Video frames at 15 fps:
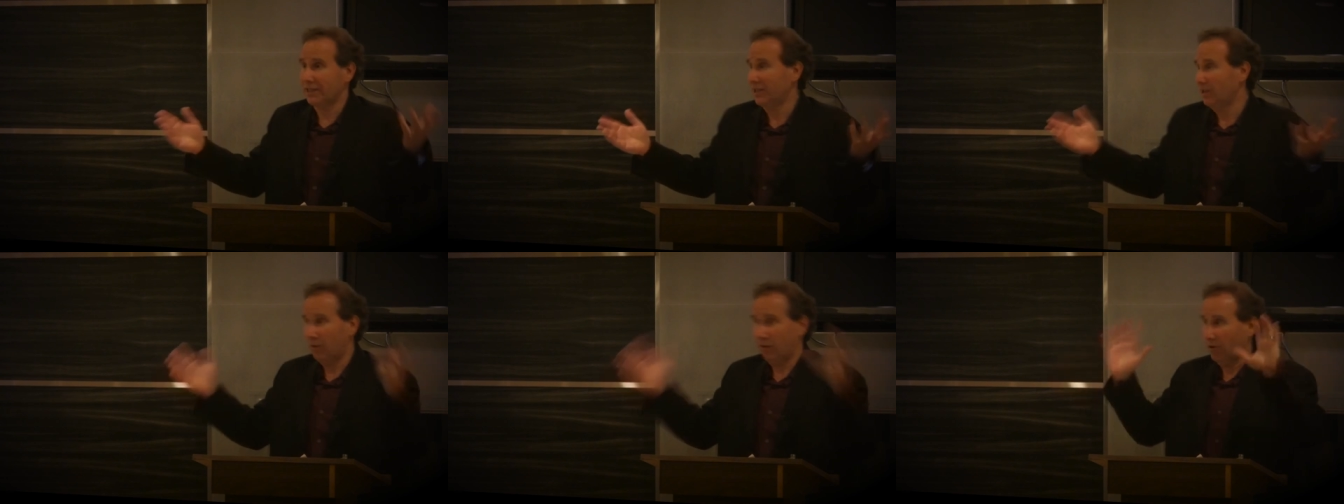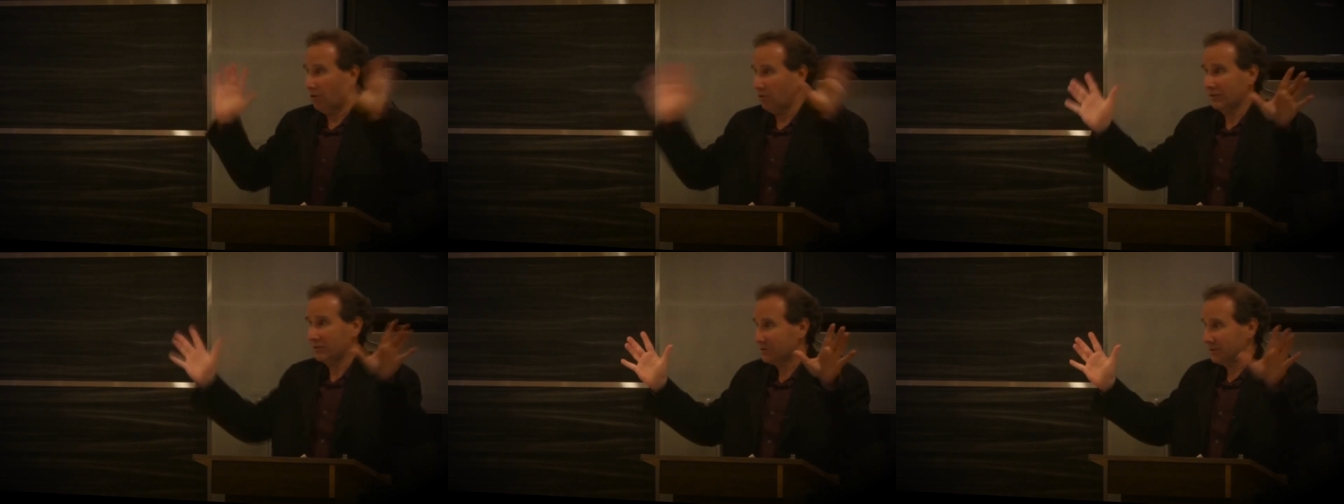I know how
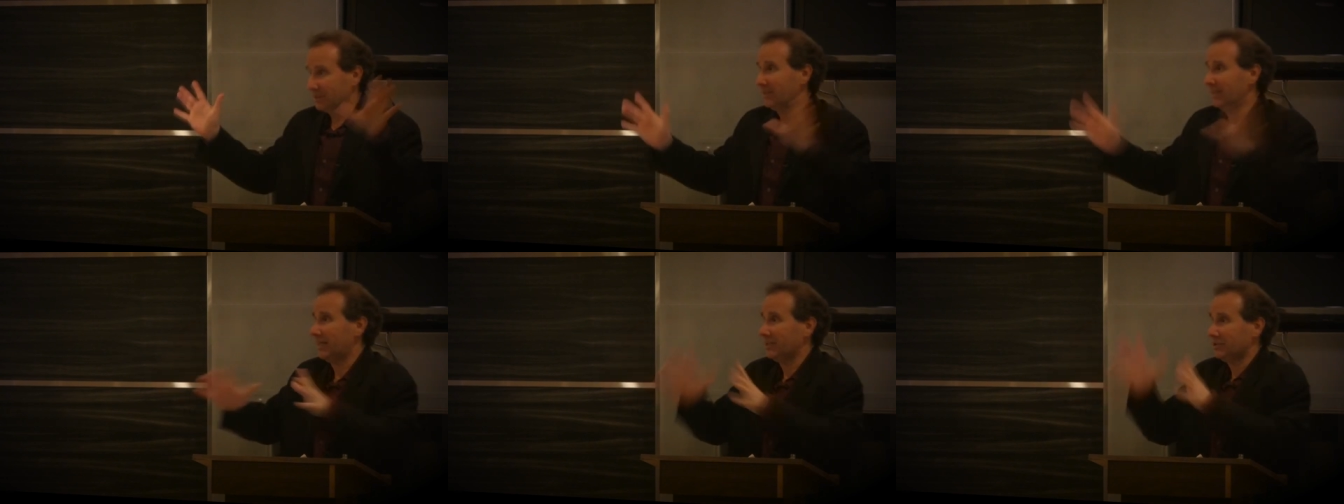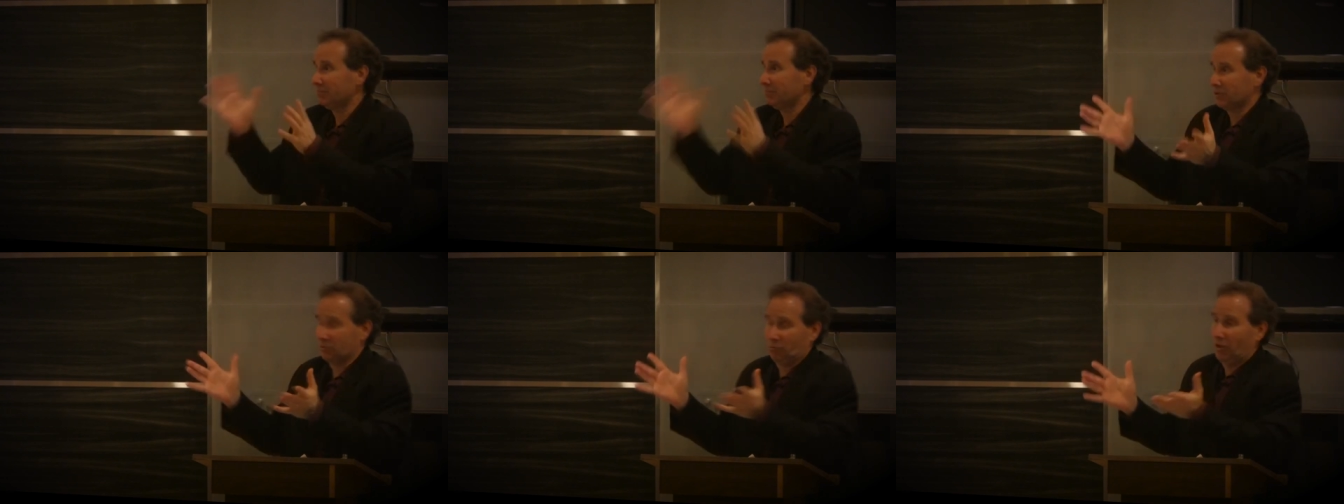hard it is to get an
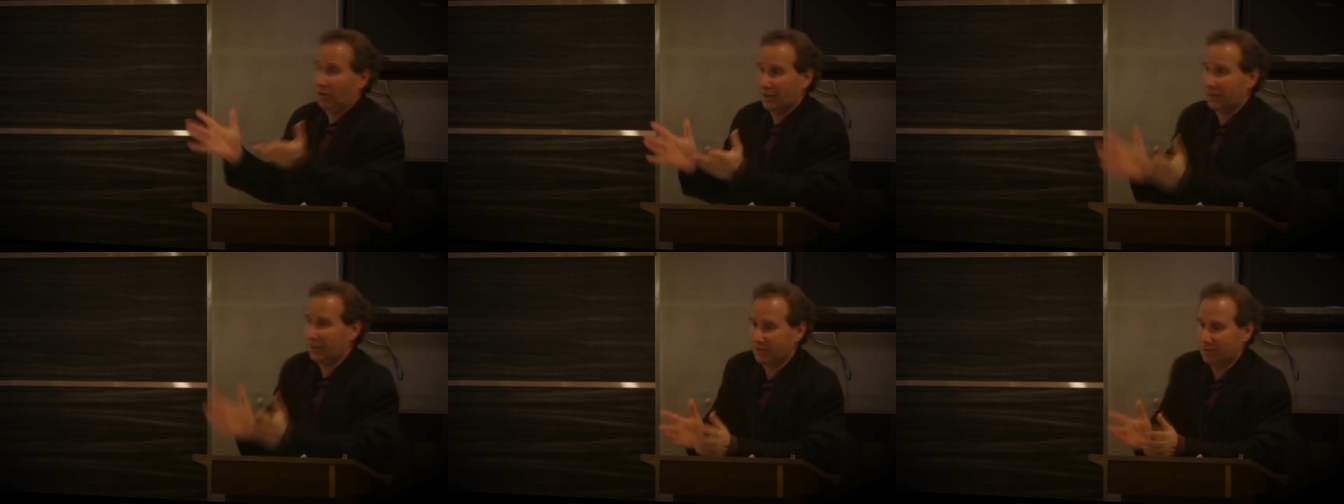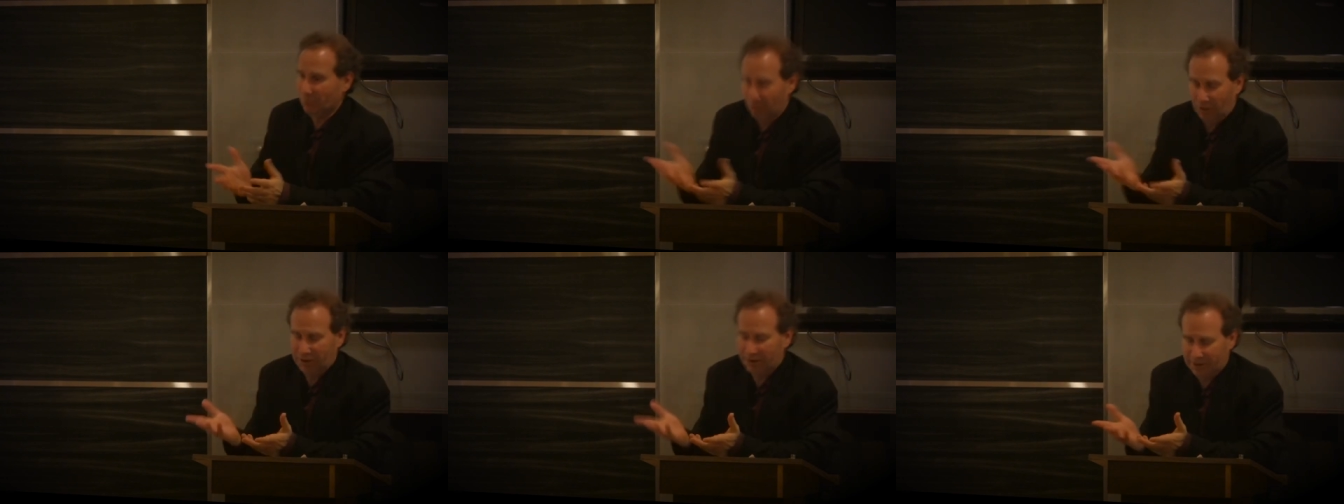agent, but you want to get, a,
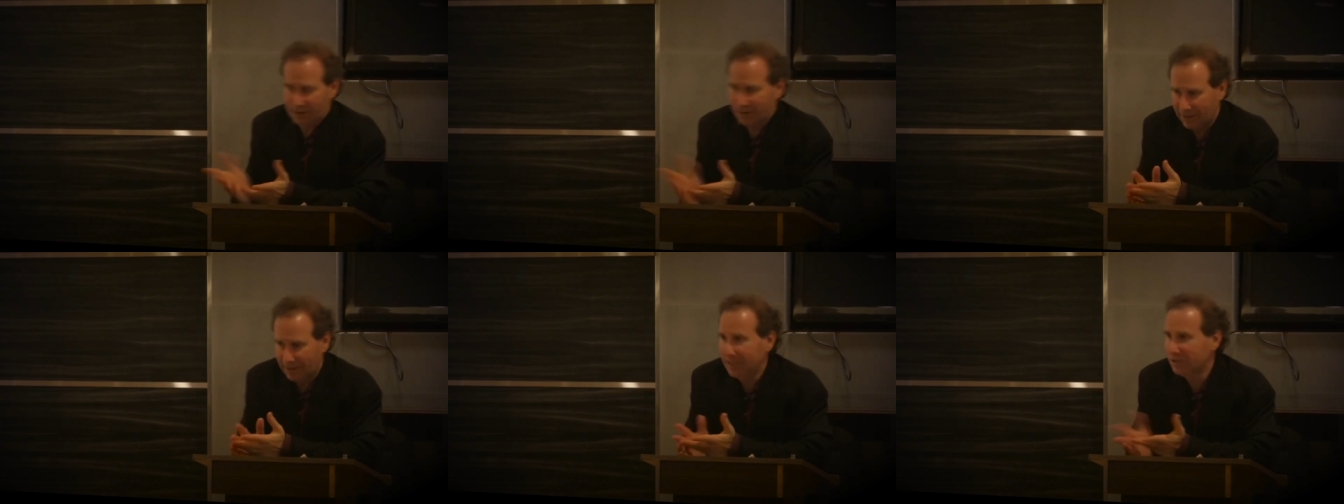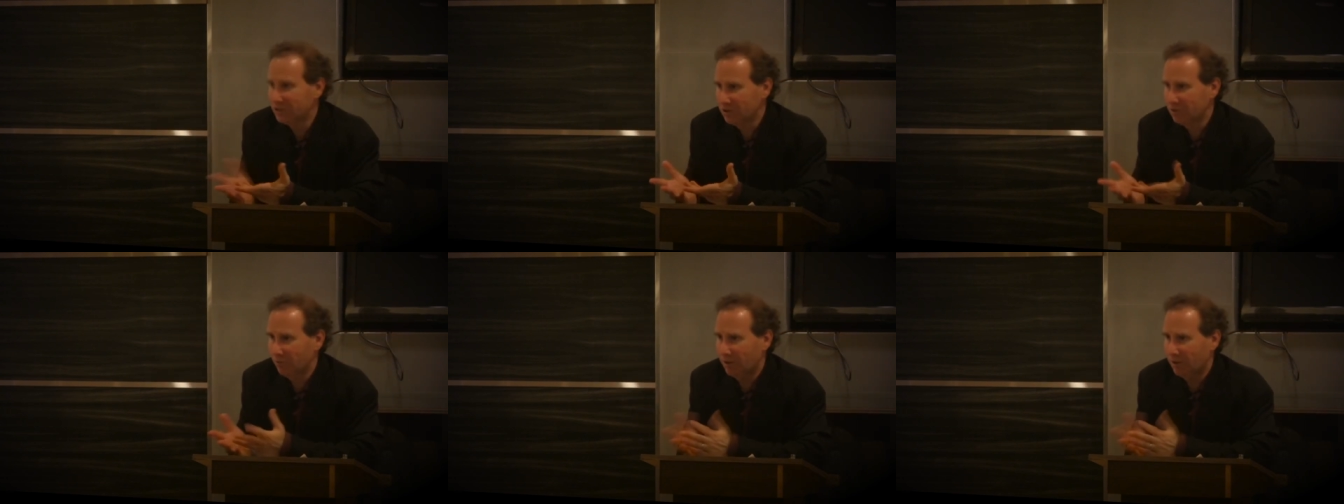you want to get an agent.